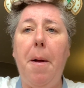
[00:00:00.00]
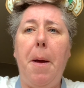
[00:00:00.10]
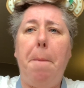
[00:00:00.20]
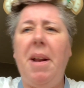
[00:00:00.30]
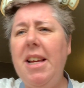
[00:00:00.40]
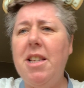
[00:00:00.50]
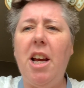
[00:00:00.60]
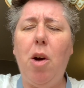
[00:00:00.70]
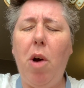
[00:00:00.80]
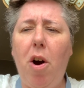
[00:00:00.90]
Please
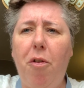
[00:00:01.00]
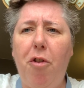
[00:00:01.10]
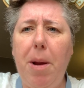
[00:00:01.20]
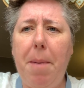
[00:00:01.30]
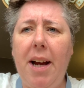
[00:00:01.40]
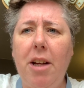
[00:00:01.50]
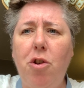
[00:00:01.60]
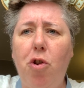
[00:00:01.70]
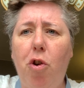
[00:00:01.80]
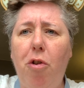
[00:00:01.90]
take away our free baggage
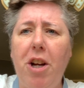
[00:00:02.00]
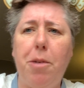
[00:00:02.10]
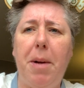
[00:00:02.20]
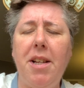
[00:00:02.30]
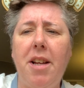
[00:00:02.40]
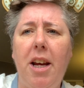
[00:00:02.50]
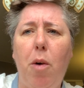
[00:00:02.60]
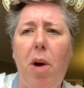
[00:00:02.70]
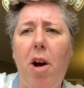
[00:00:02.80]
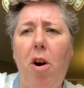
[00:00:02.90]
storage. Please take
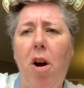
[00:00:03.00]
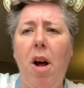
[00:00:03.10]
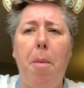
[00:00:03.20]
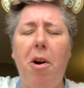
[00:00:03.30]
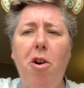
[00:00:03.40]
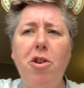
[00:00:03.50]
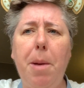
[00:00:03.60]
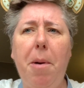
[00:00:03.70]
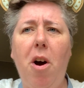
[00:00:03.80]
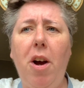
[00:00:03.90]
away our priority
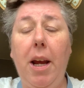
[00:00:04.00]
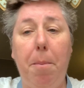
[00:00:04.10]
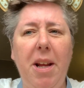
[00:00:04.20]
parking.